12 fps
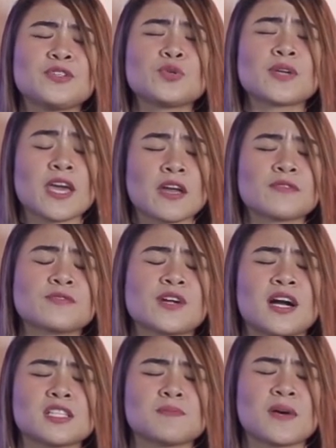You care for
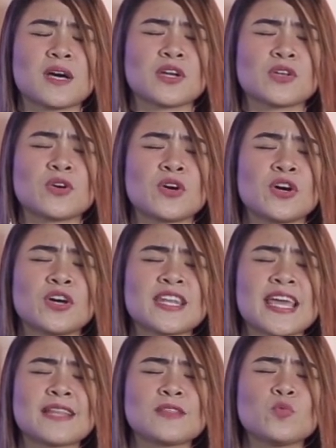us, Panginoon.
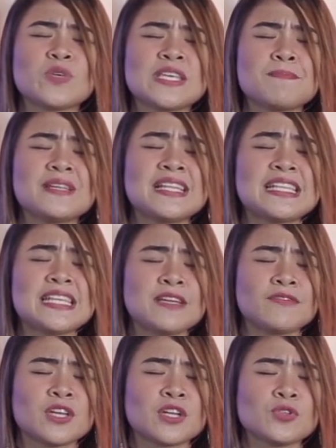And we
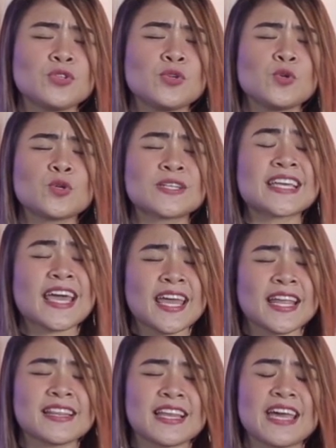believe that you
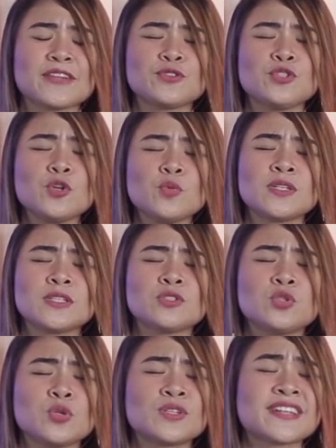can and you will
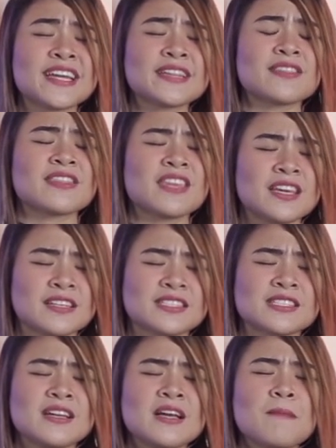do great things,
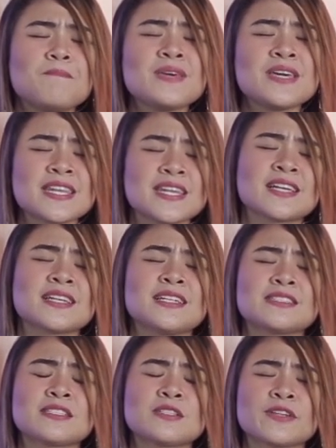
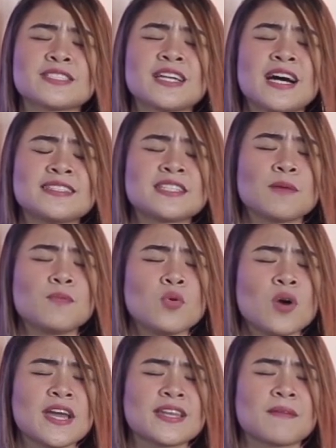miracles, Lord God, sa
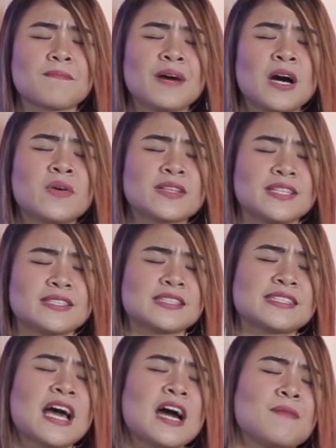buhay ng bawat isa
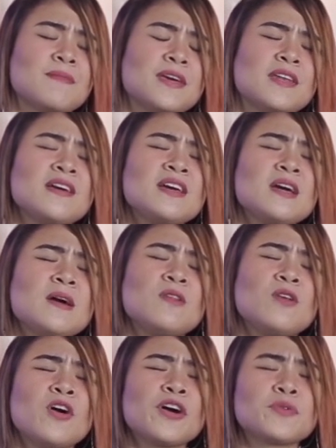sa amin.
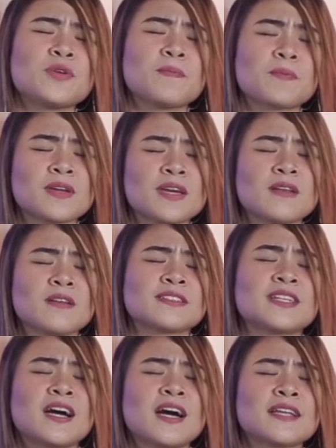Lord, we pray, Lord
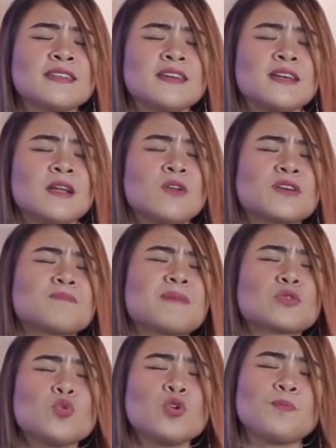God. Lord,
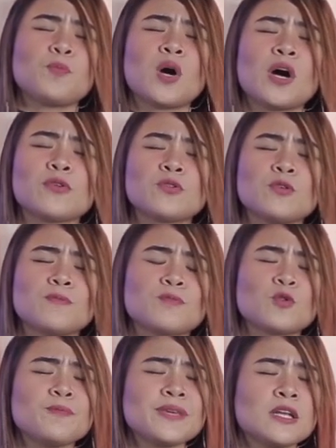patuloy po kayong
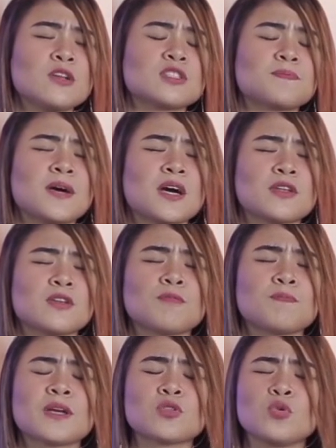kumilos, Panginoon.
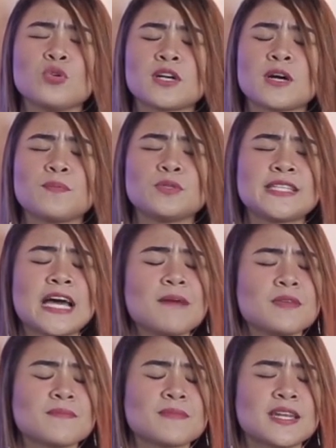Patuloy ka po
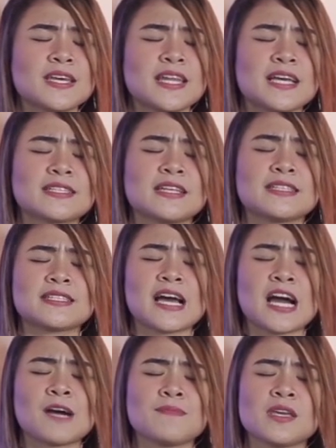naming maranasan sa
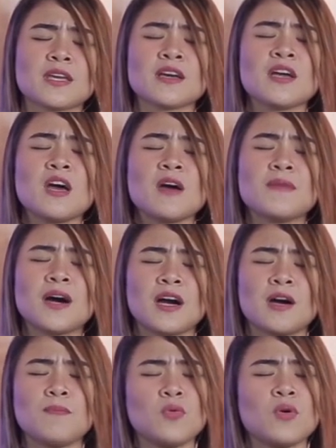aming
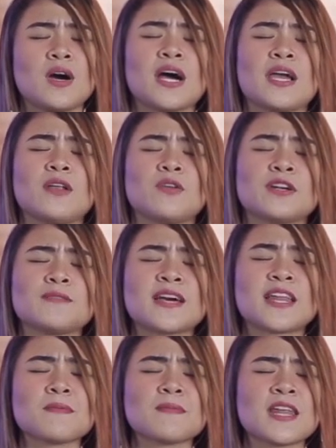mga buhay, Lord.
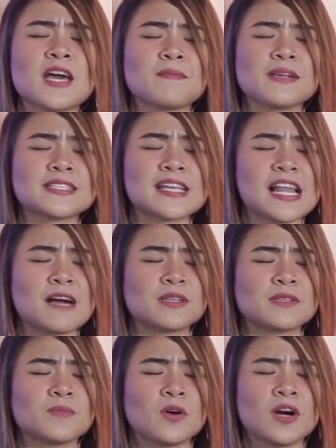Maraming
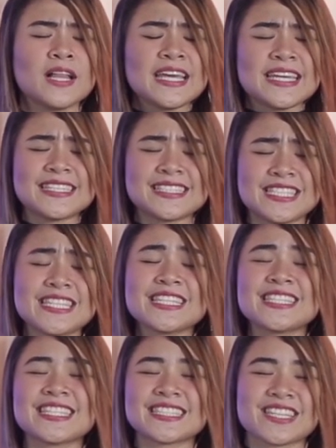salamat po. In
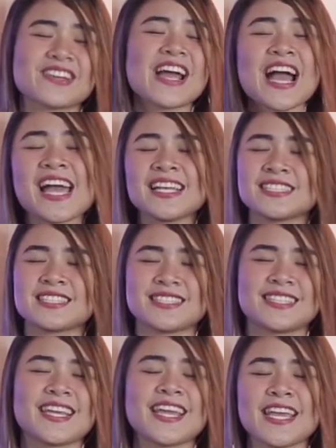Jesus Christ's
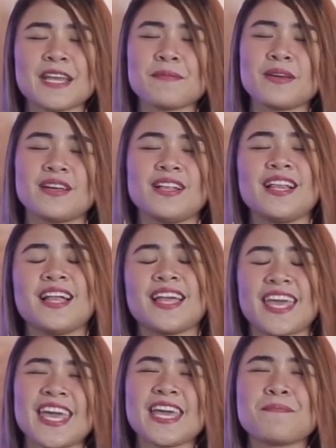name,
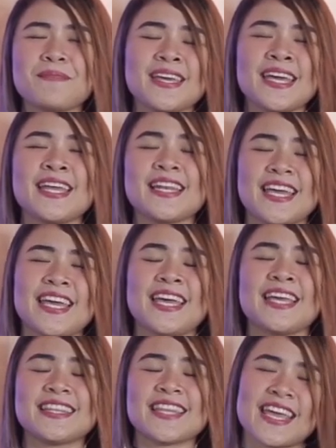amen
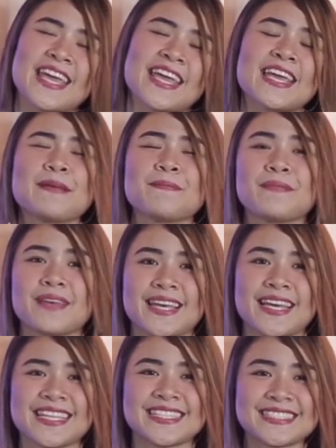and
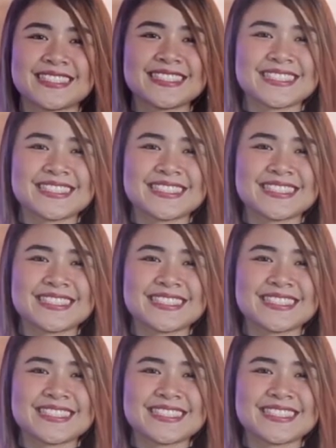amen.